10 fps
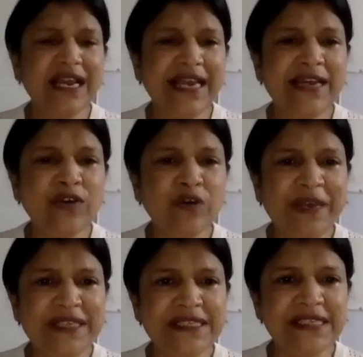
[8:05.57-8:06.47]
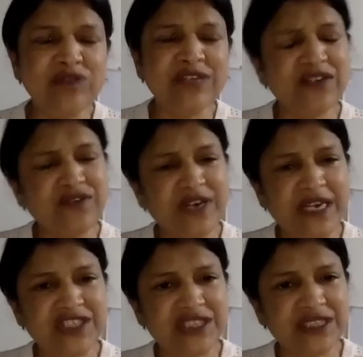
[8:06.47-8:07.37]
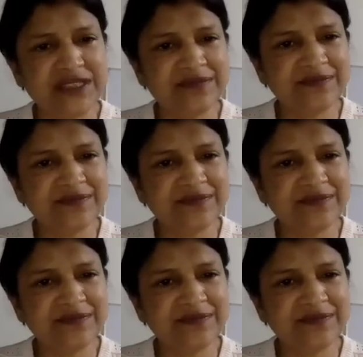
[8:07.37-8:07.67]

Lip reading: Any good places outside of Karachi?